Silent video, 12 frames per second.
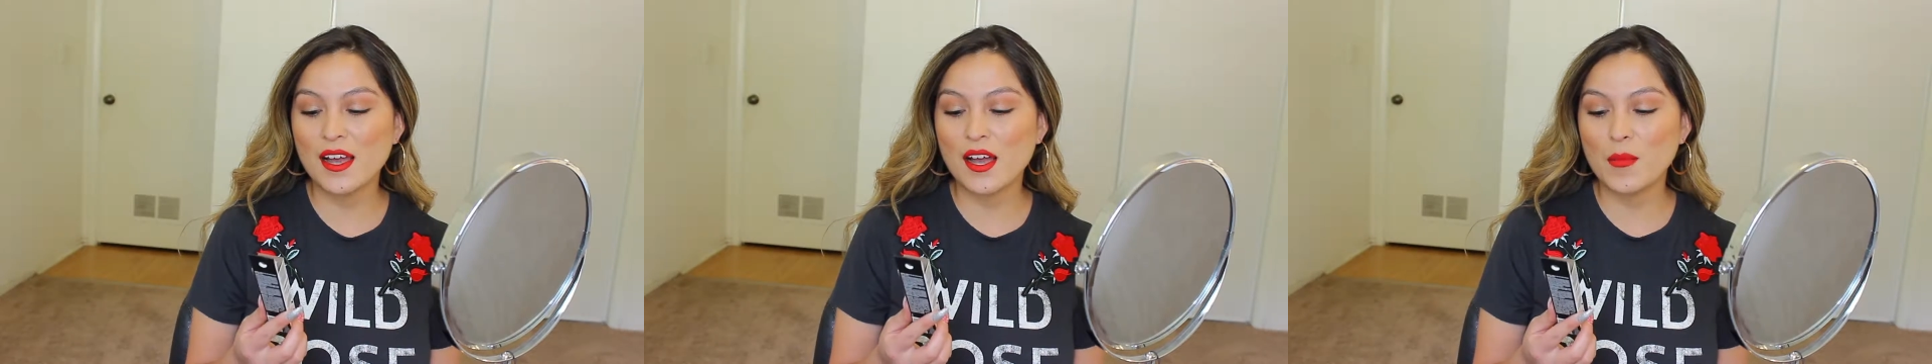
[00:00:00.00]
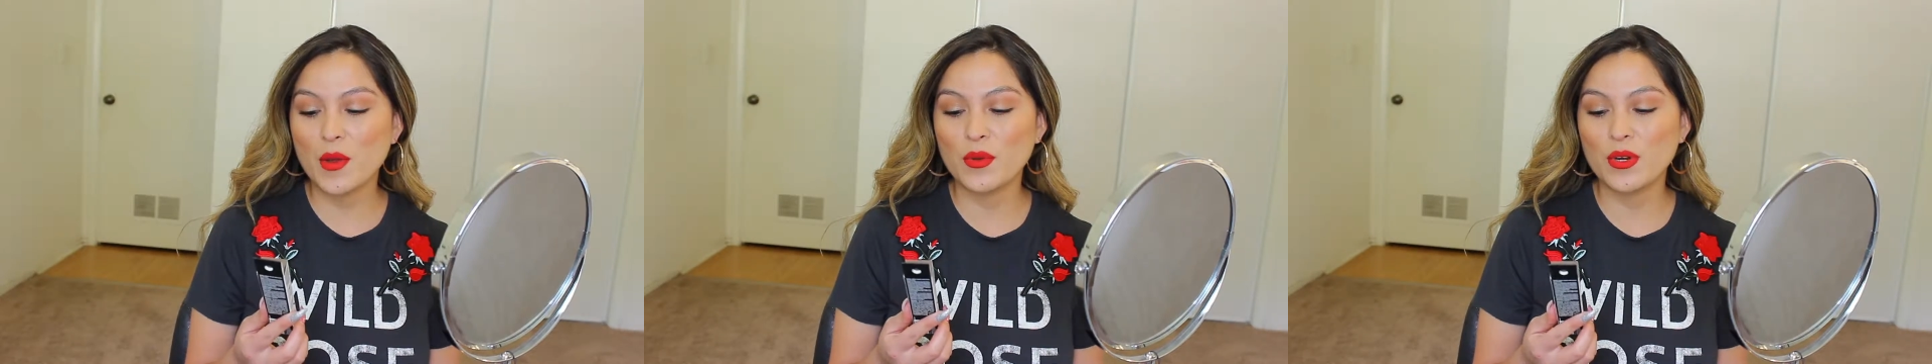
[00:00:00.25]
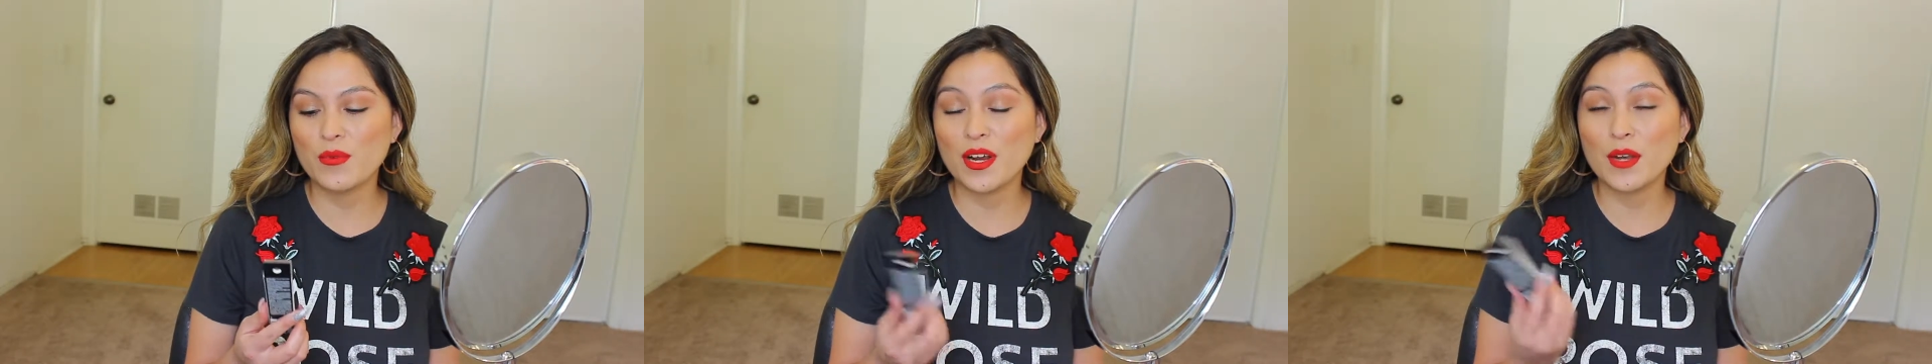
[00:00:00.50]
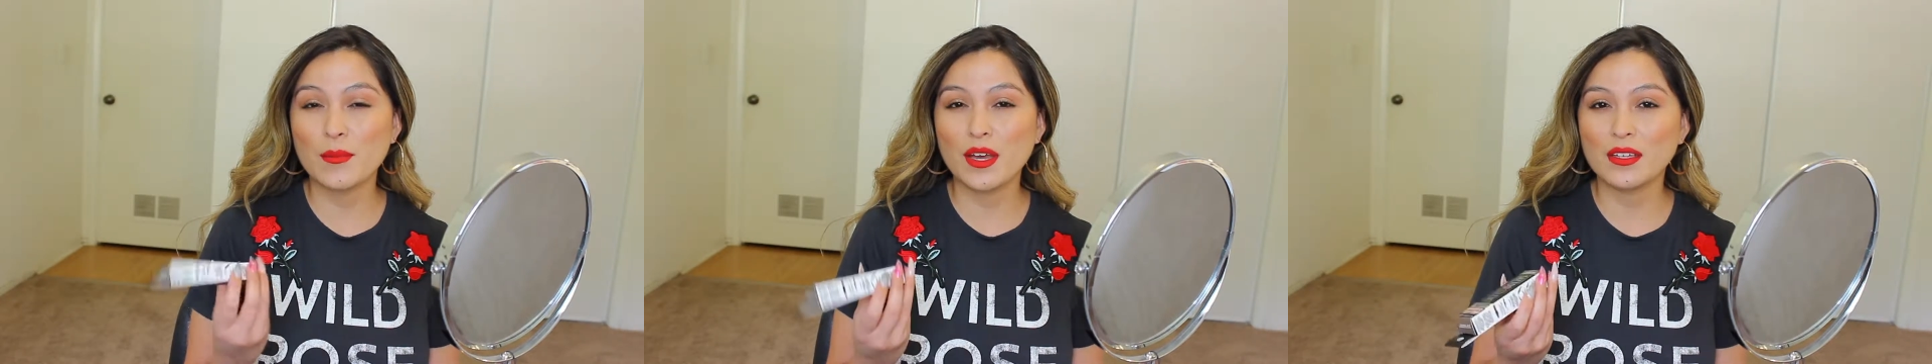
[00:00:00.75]
I wouldn't
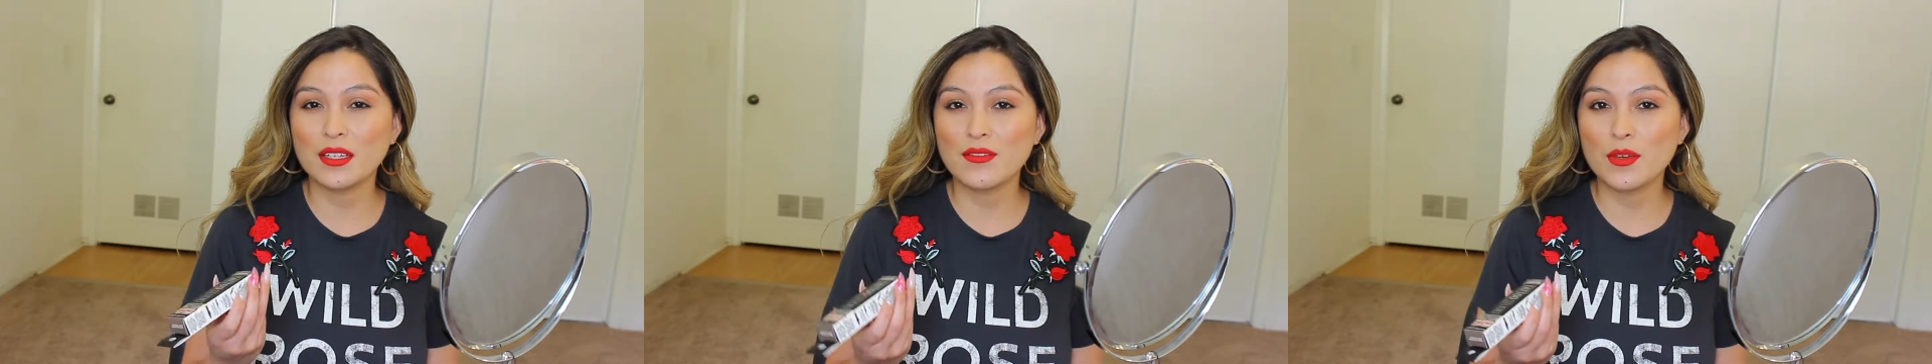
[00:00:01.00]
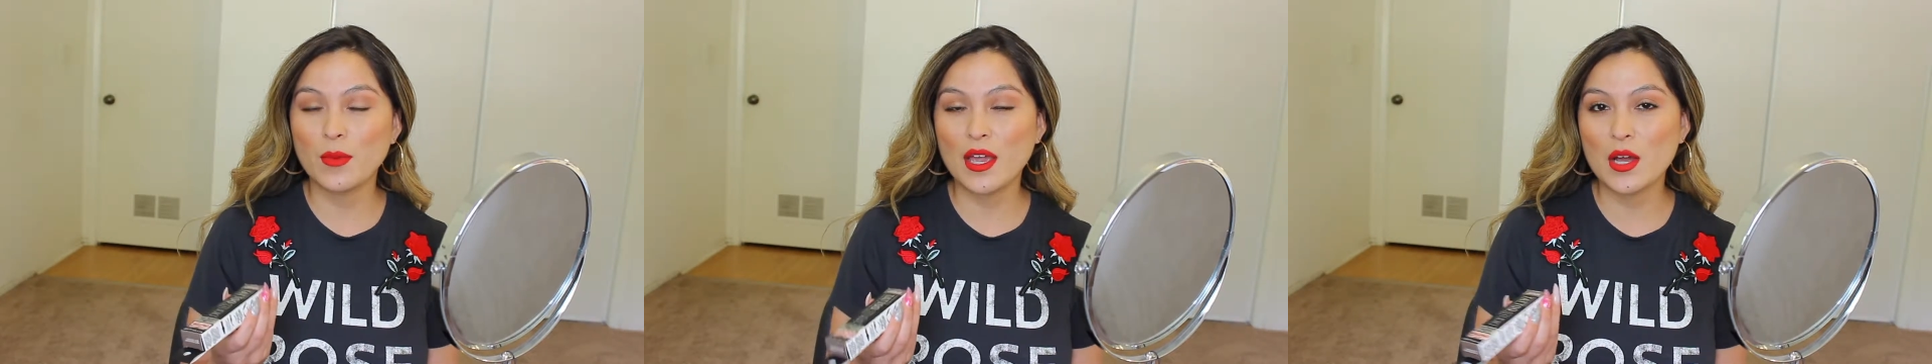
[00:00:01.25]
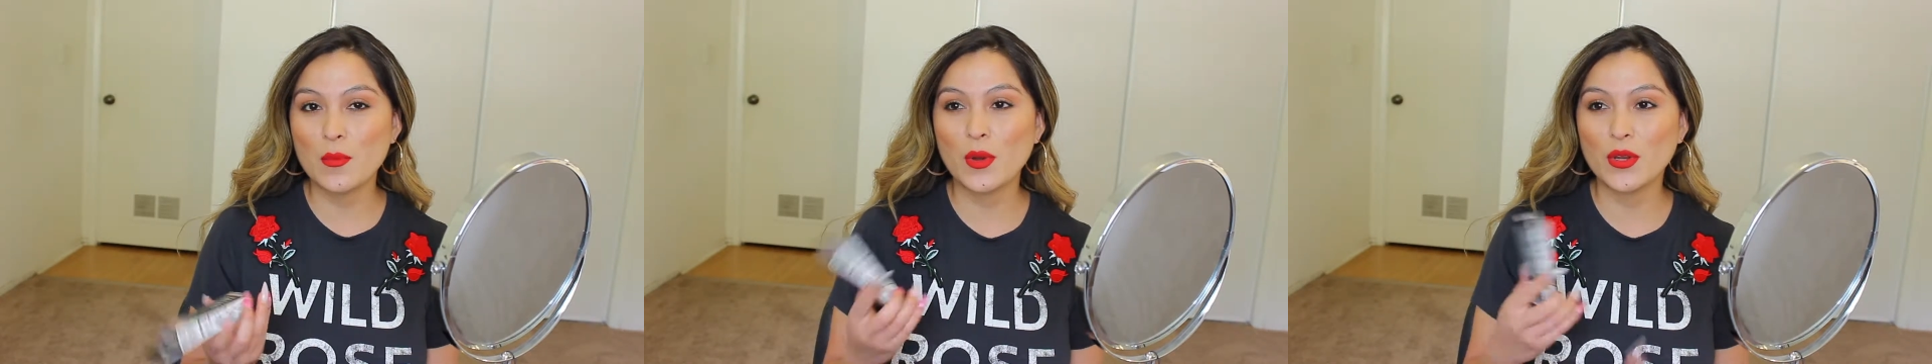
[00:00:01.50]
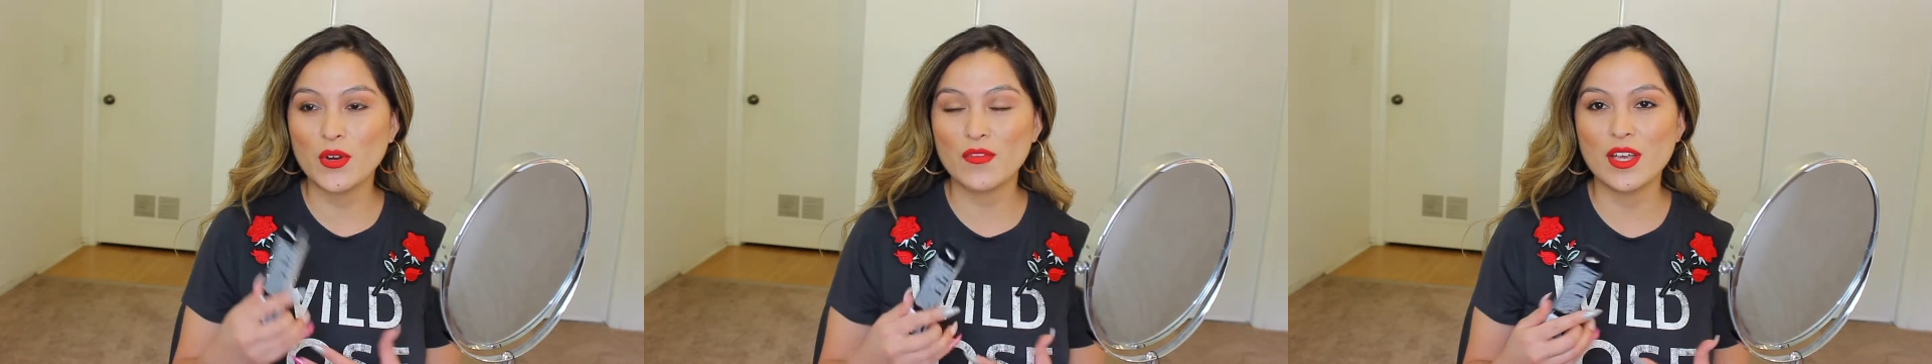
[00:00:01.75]
recommend leaving makeup
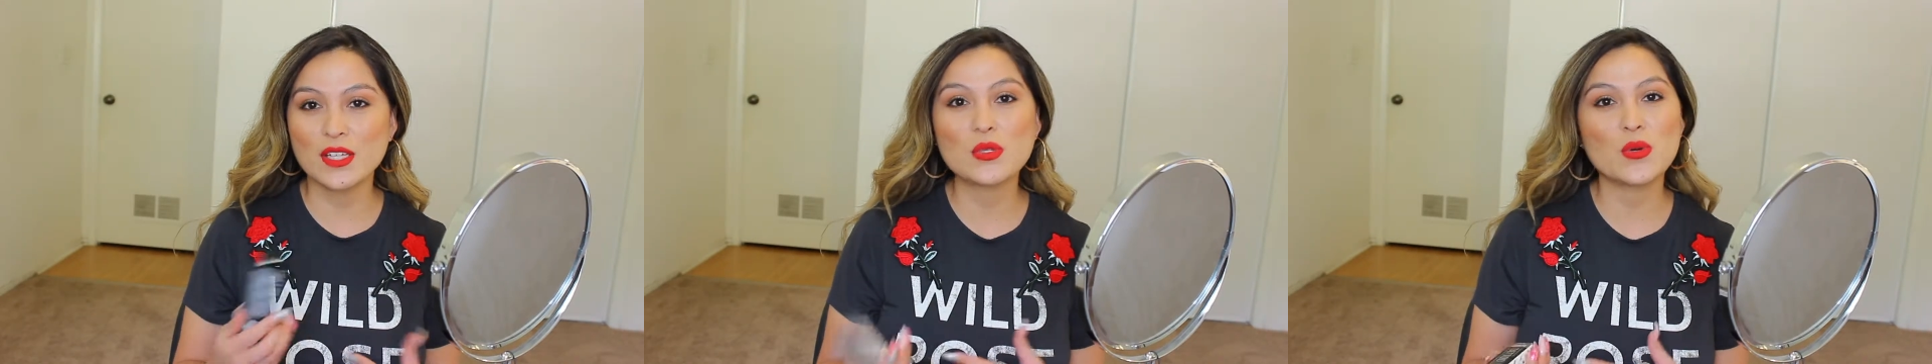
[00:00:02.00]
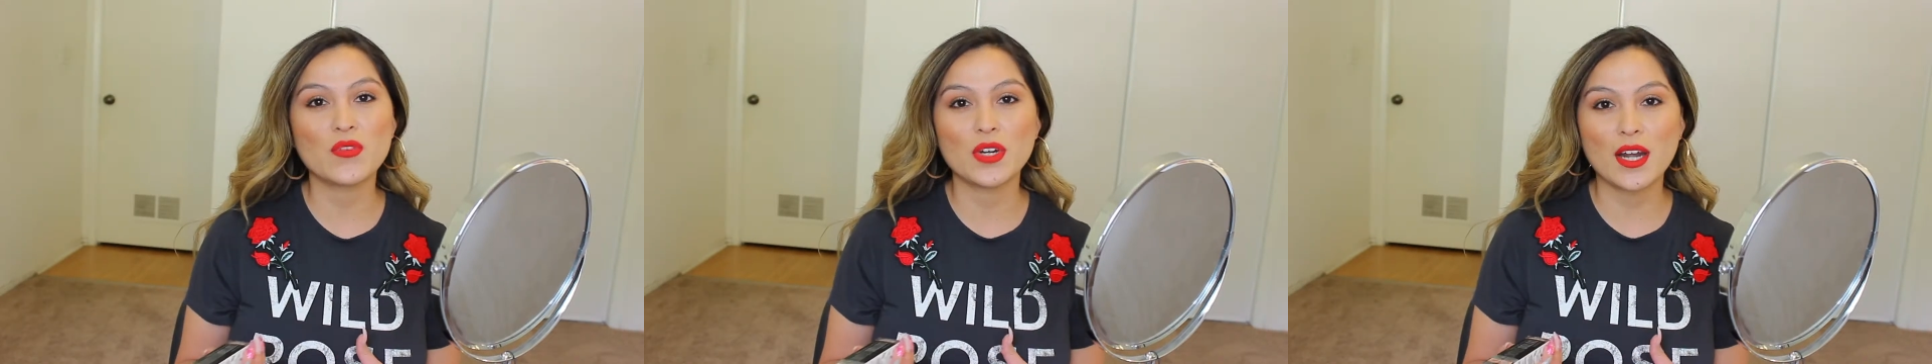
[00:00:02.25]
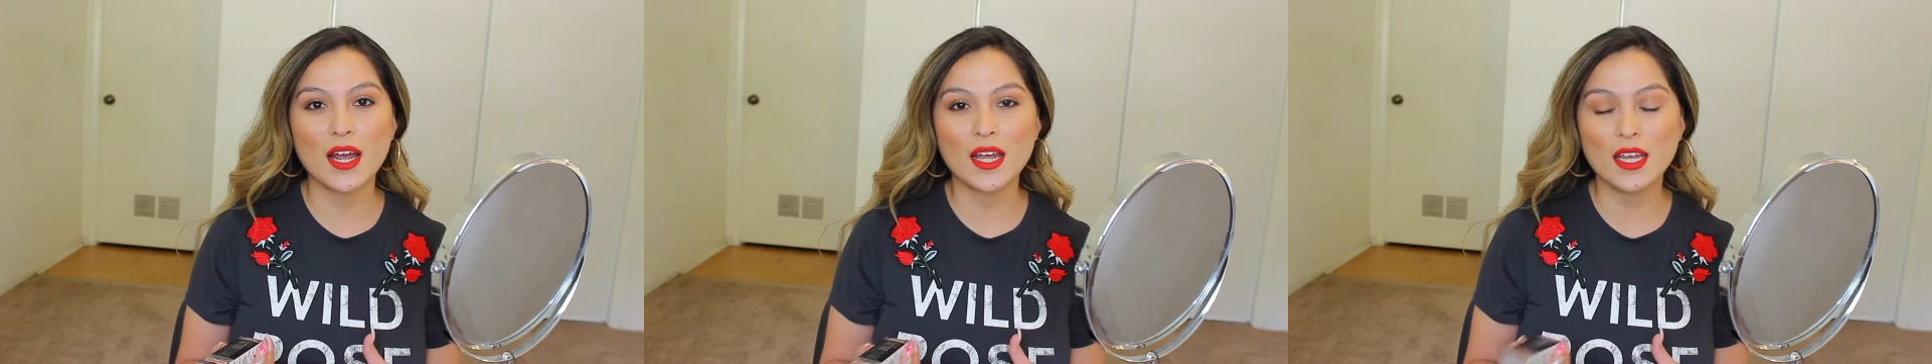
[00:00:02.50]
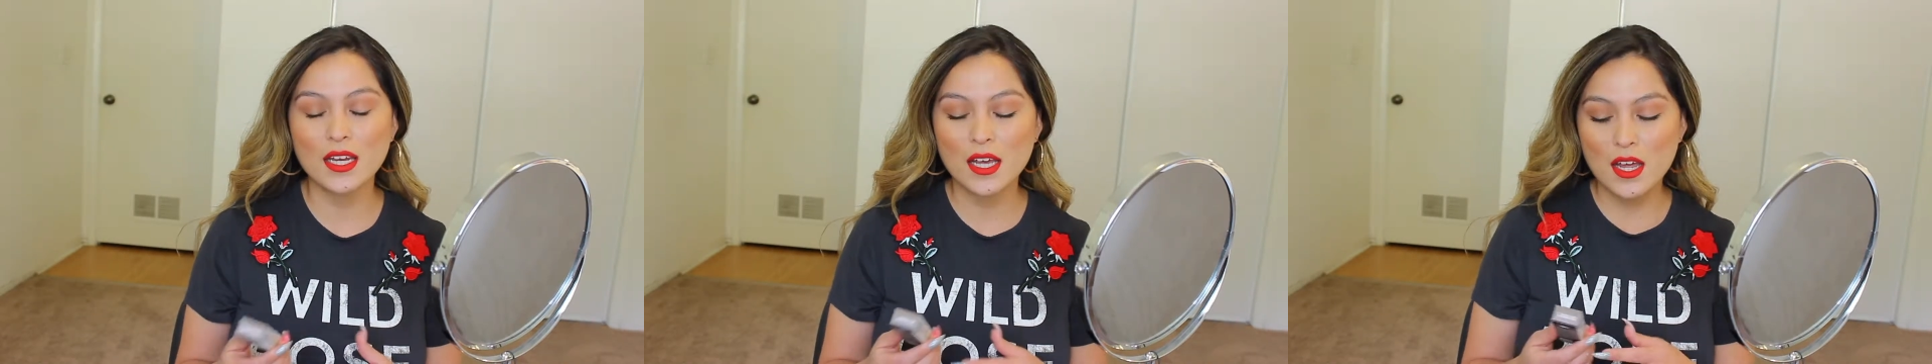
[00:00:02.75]
on your face
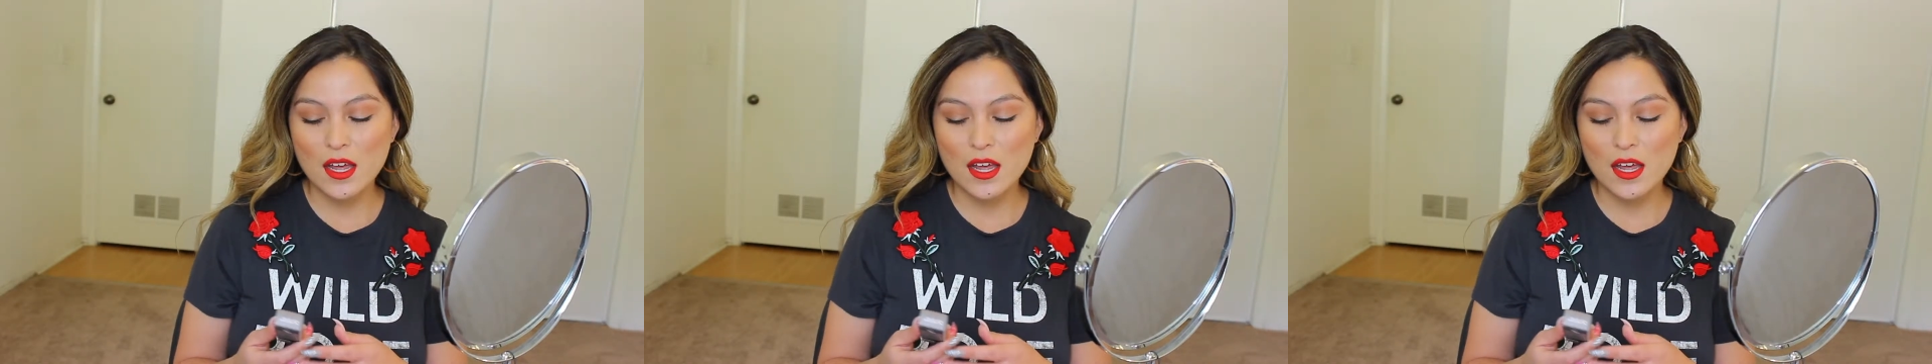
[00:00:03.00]
overnight,